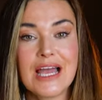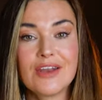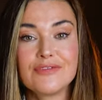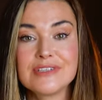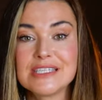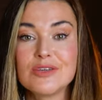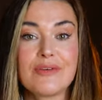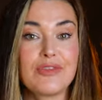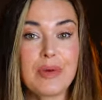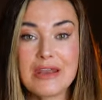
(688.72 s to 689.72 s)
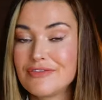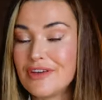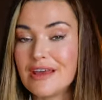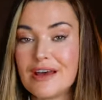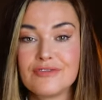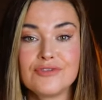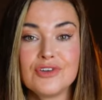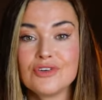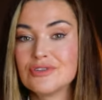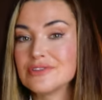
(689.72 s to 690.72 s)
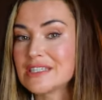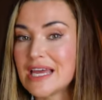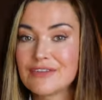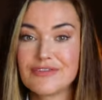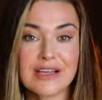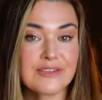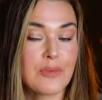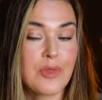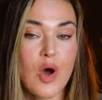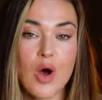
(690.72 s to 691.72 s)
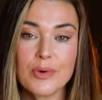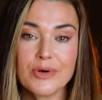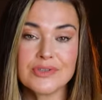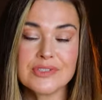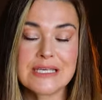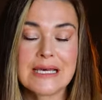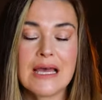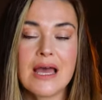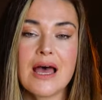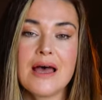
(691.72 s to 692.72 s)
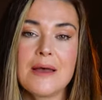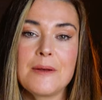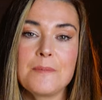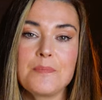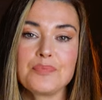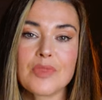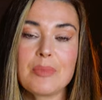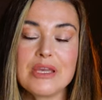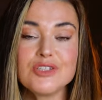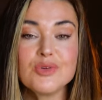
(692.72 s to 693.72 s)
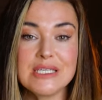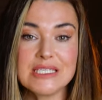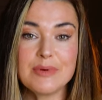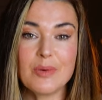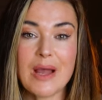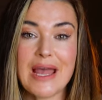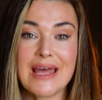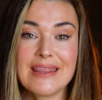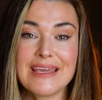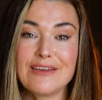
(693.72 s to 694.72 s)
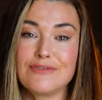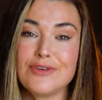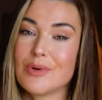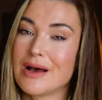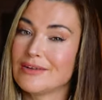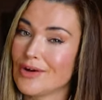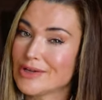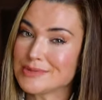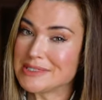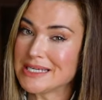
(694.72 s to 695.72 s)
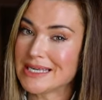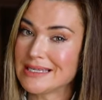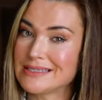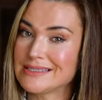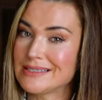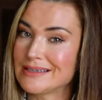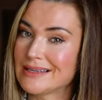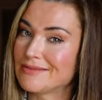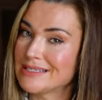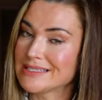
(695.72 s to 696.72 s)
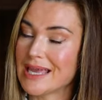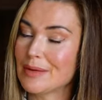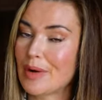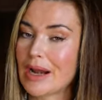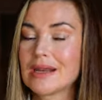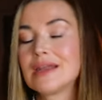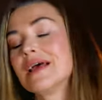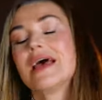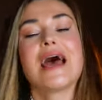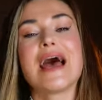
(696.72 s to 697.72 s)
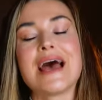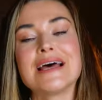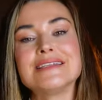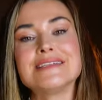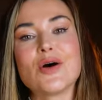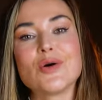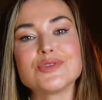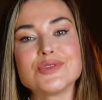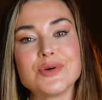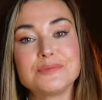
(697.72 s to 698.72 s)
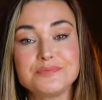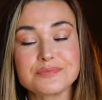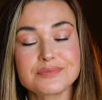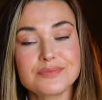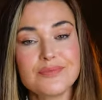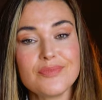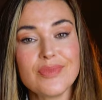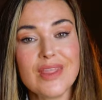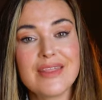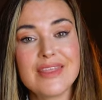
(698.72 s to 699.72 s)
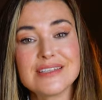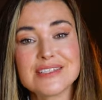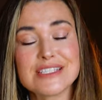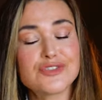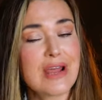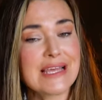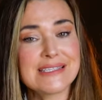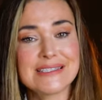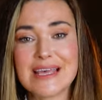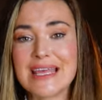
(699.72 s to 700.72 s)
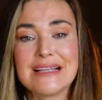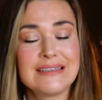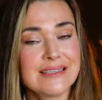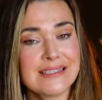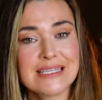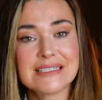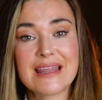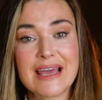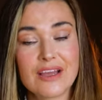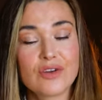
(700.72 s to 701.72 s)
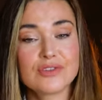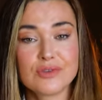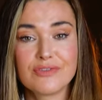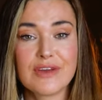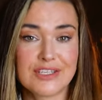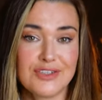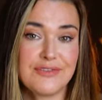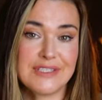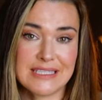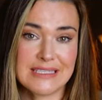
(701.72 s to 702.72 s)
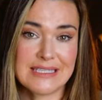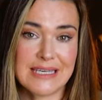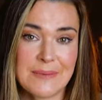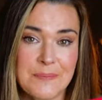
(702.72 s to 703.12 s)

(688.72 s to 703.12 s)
And obviously you have the benefit of no side effects from the hormones. But you do need to be aware that if you are not as meticulous, you're going to risk getting pregnant. And also that stress, illness, things like that can also affect your fertility.